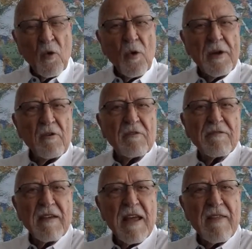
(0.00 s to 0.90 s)
when you
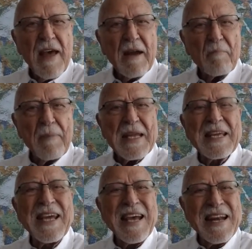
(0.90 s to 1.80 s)
see that
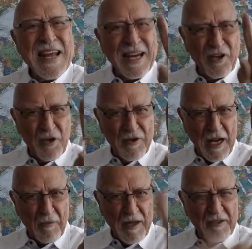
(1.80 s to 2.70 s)
beginning to
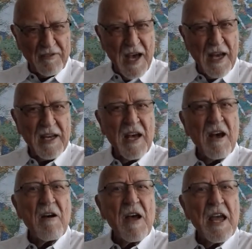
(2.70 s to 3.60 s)
take place, not
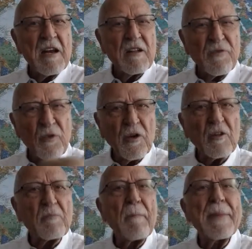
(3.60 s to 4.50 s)
in its
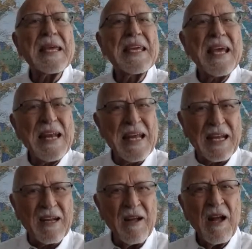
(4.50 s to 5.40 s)
fullness, but beginning,